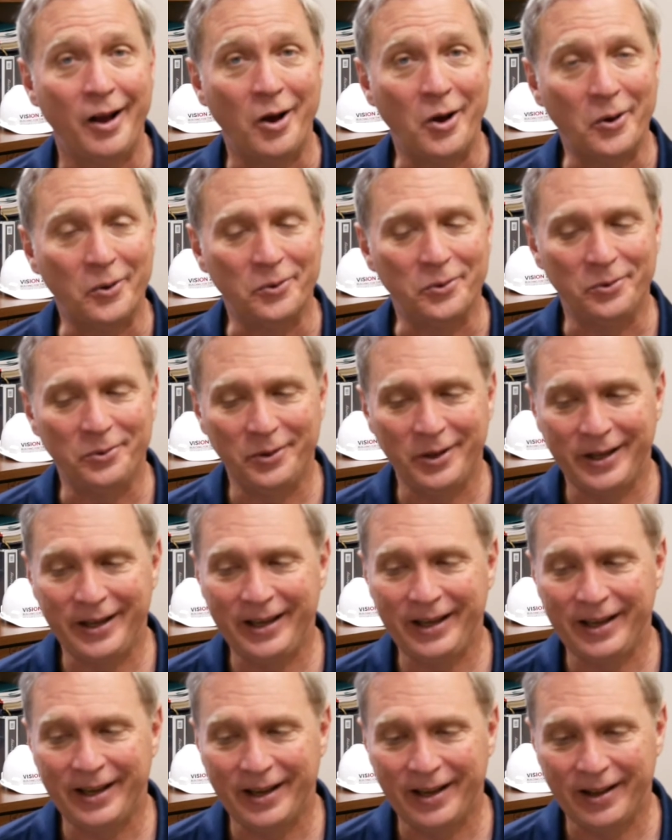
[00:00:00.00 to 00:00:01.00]

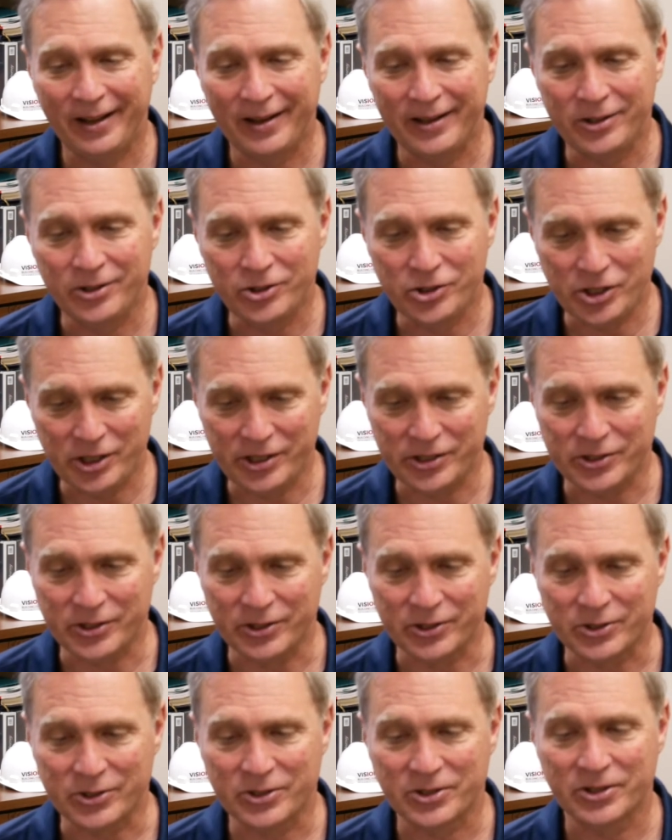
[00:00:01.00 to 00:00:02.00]
Only
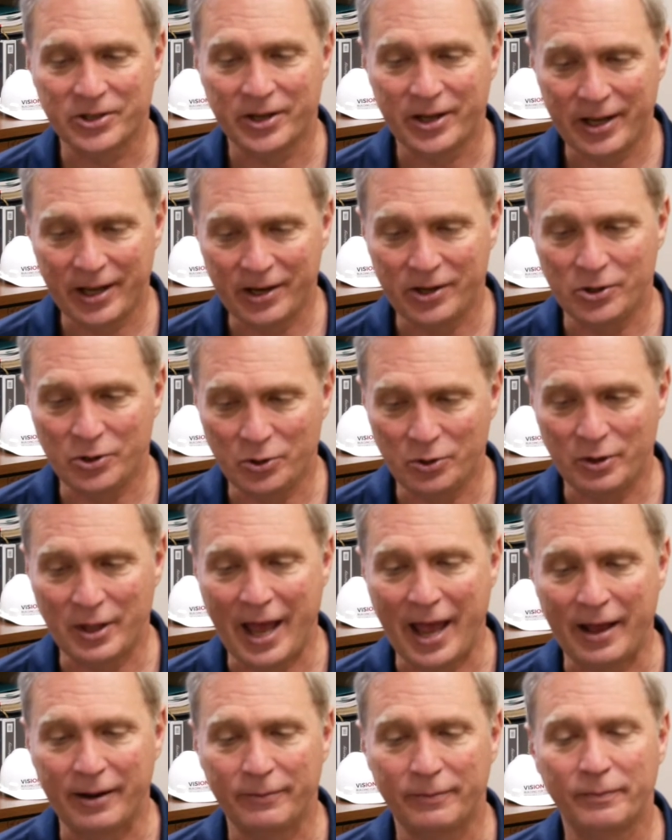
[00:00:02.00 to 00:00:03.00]
Jesus can do
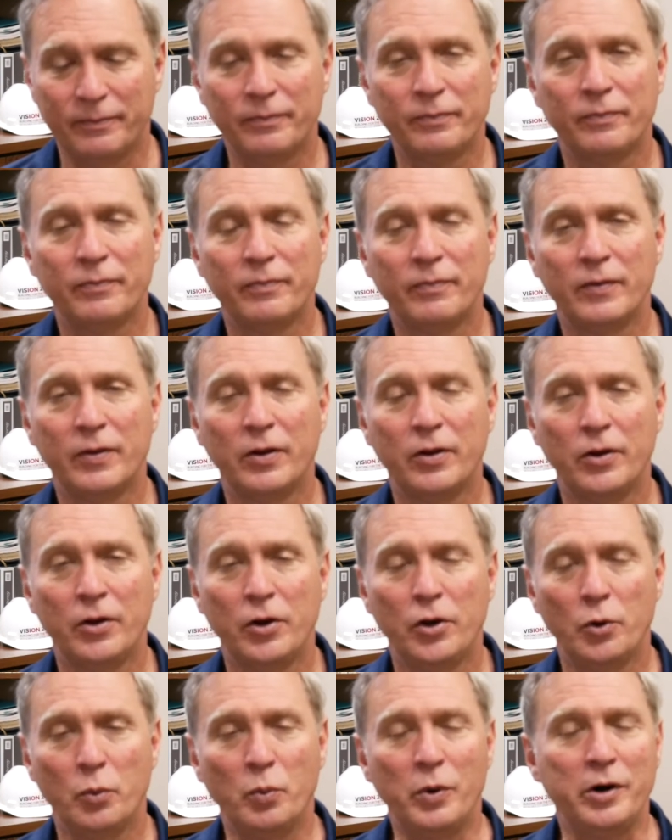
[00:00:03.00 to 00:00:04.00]
that.
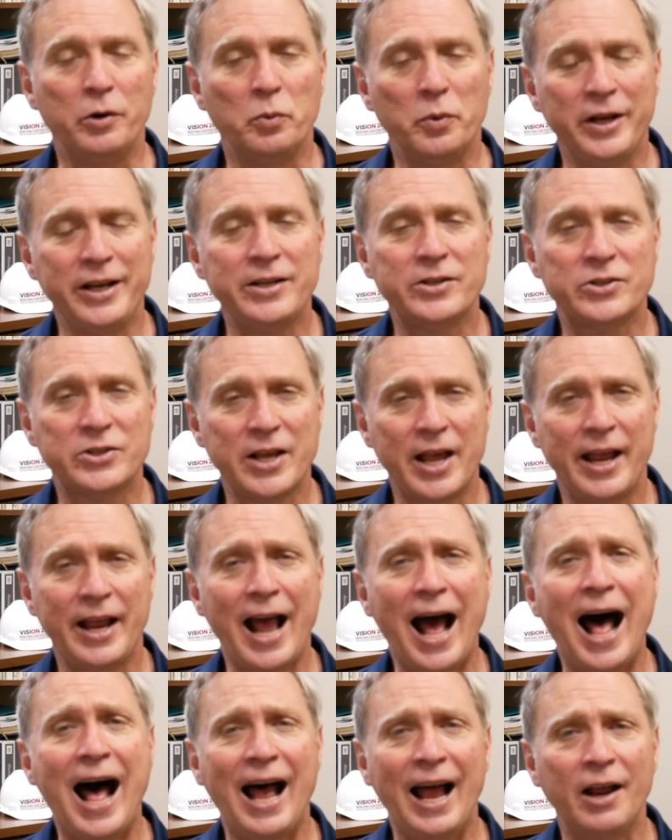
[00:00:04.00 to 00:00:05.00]
When we
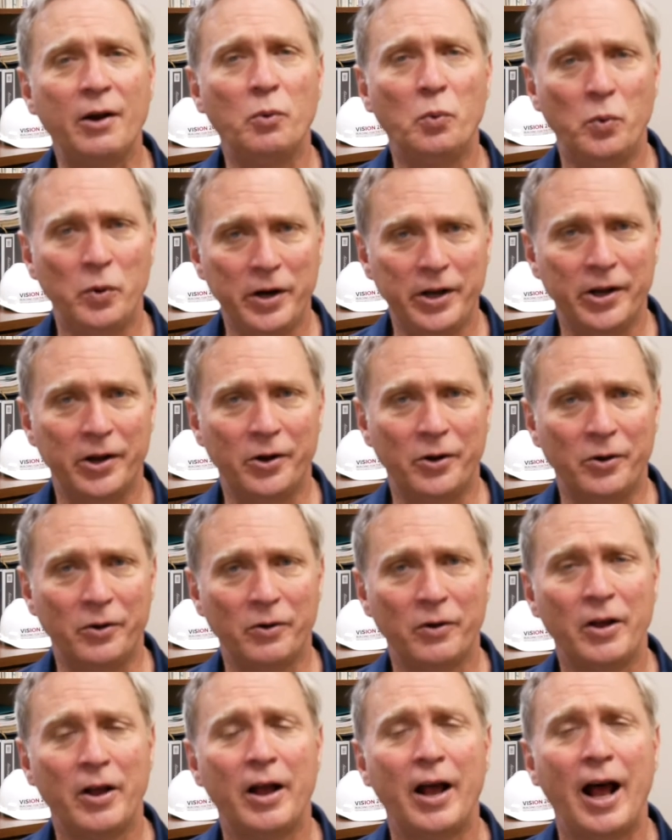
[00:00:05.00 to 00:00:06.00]
say, I
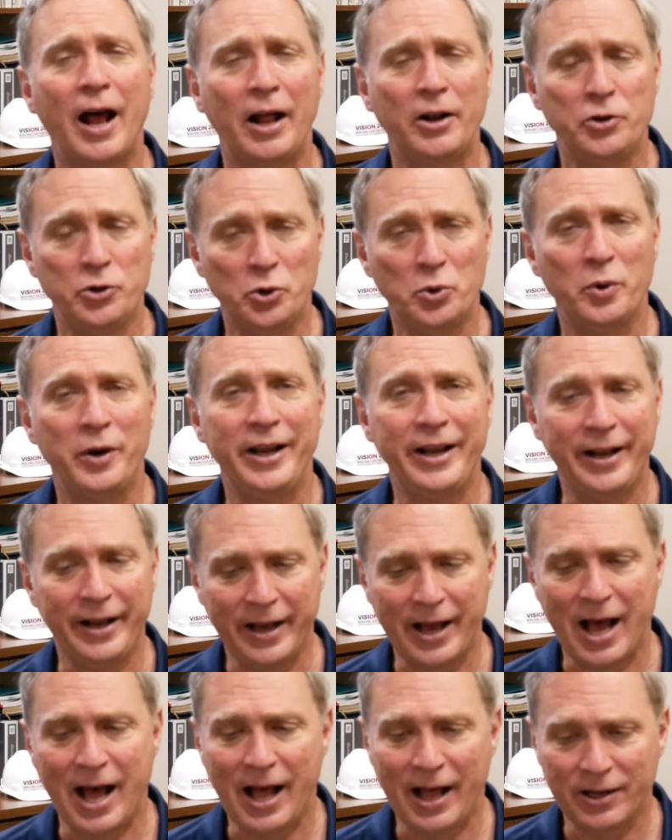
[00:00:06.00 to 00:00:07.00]
will, doing
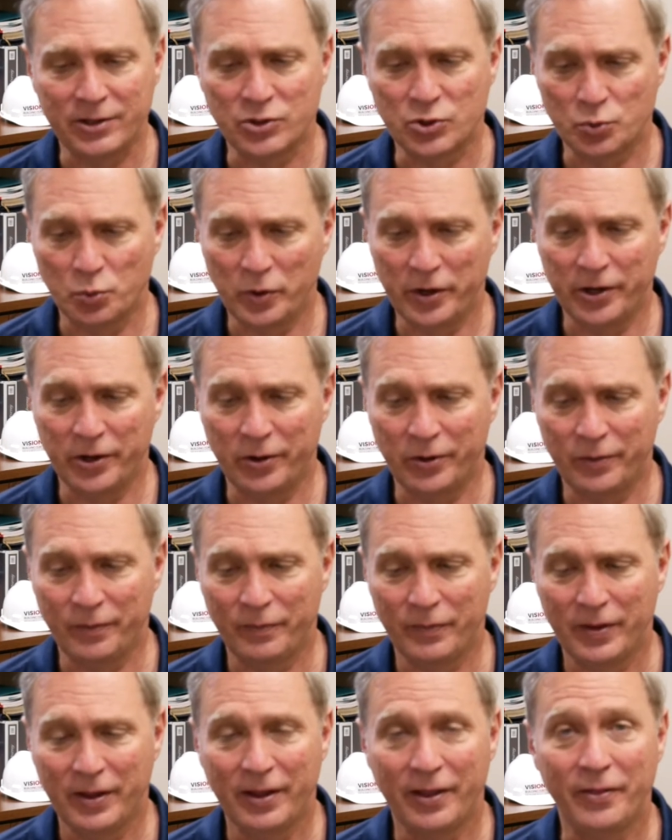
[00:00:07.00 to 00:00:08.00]
God's will,
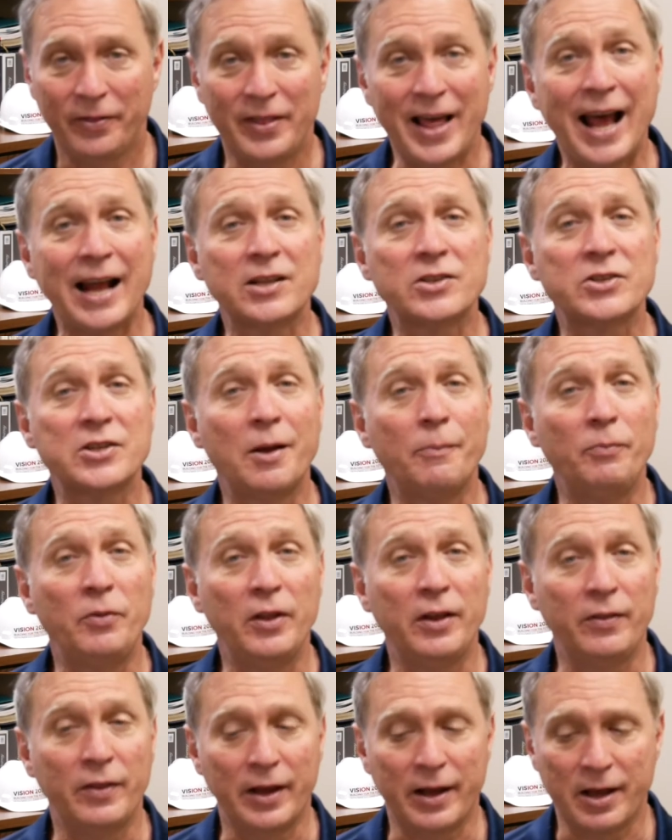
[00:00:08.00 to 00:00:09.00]
that's
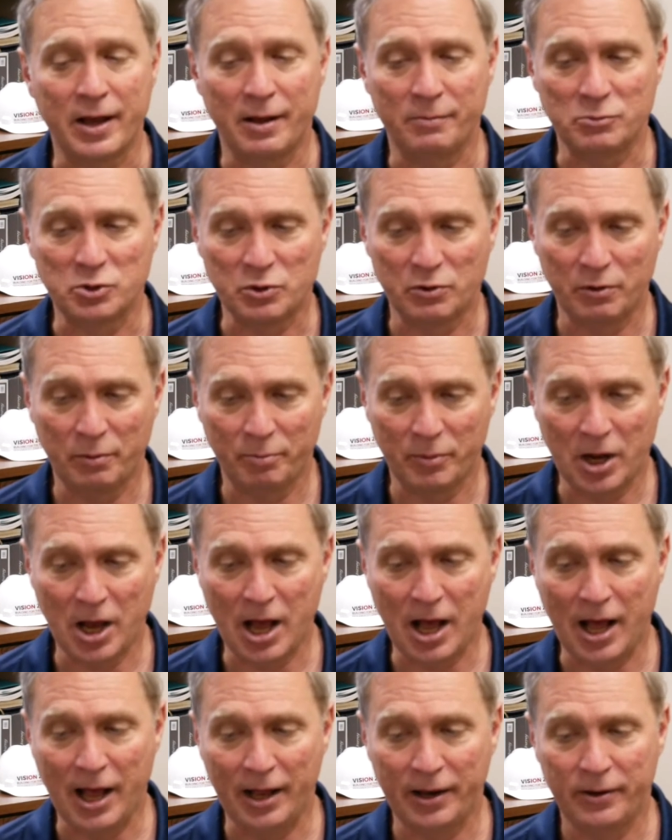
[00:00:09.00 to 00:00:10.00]
something that comes from
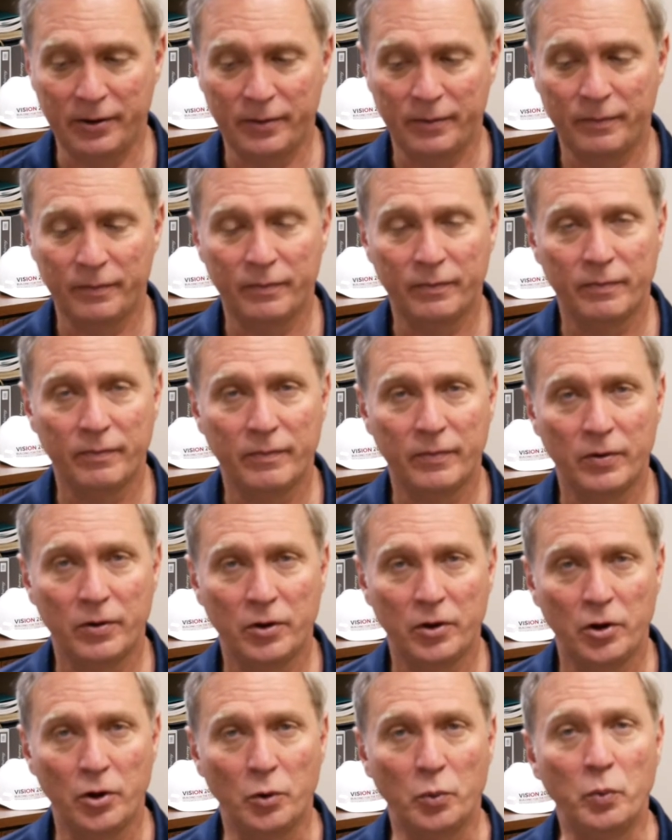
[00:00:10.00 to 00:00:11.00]
God.
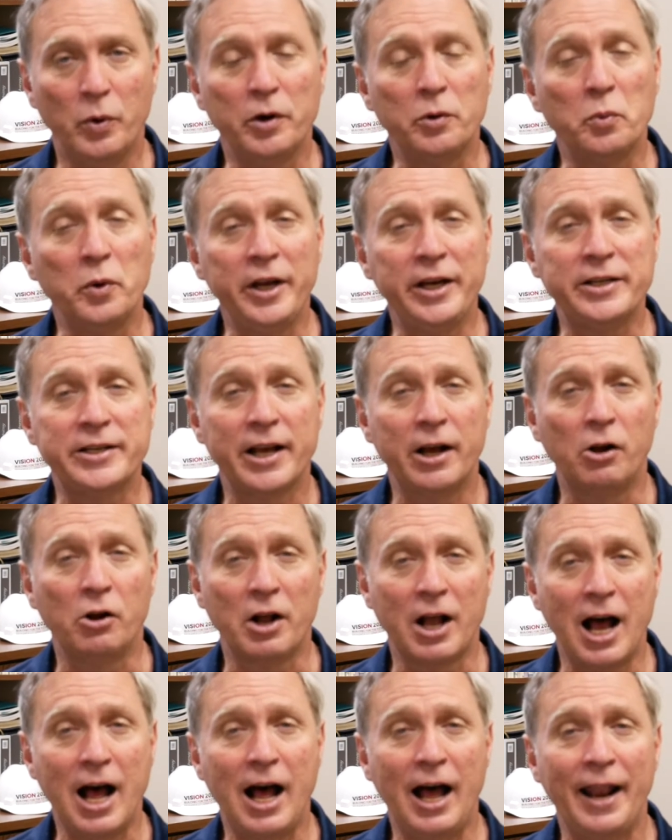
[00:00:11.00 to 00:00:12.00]
When we tell
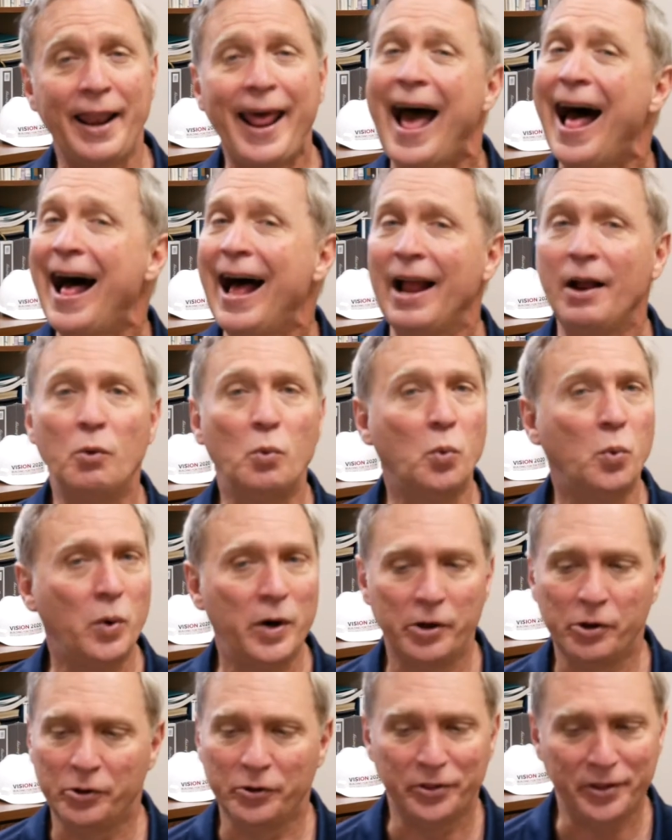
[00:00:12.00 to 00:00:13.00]
God, I
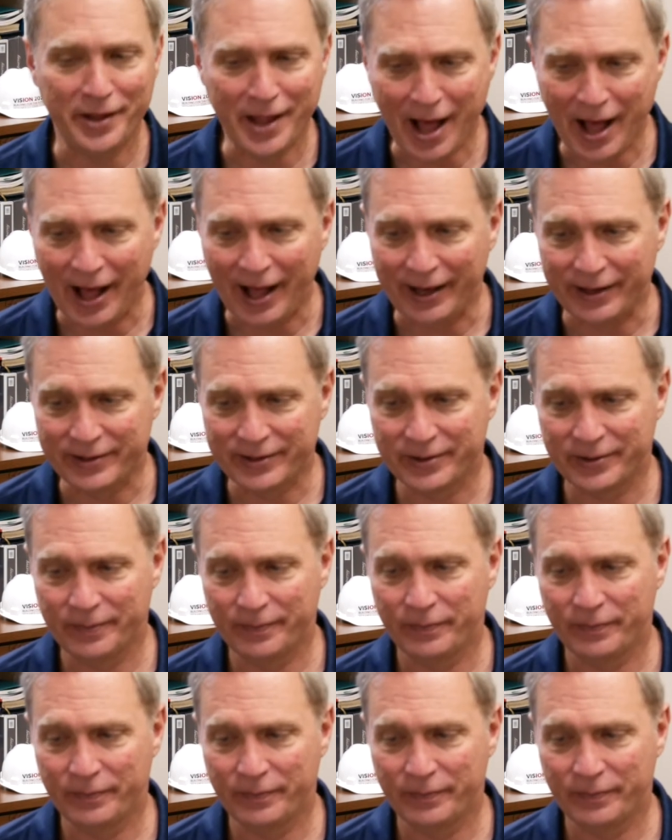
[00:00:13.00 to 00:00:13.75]
will not,